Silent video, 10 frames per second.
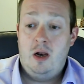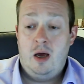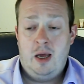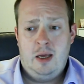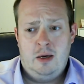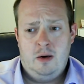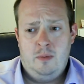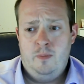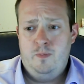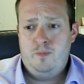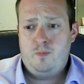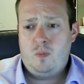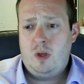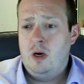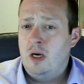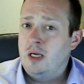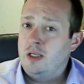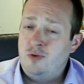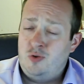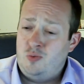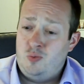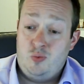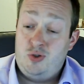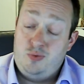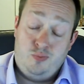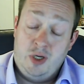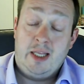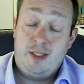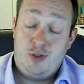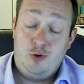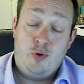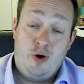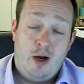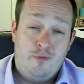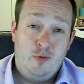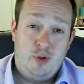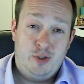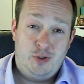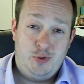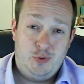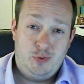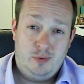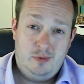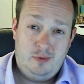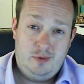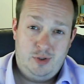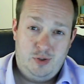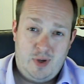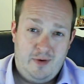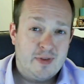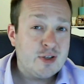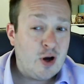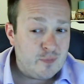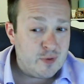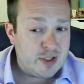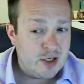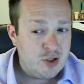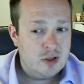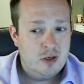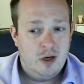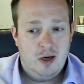It was really super uncomfortable to have this conversation,